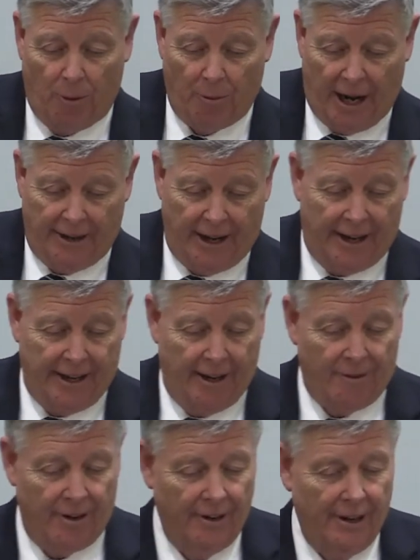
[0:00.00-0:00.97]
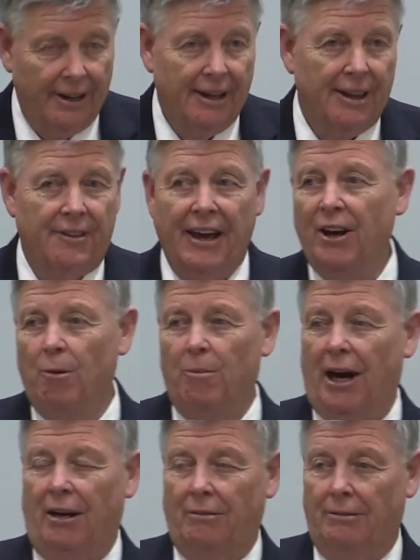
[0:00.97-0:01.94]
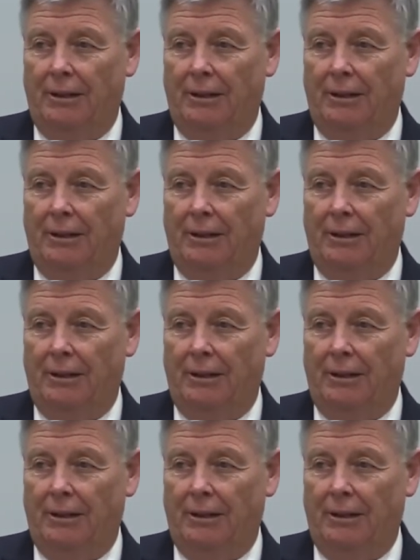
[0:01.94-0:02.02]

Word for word: might not ever think about.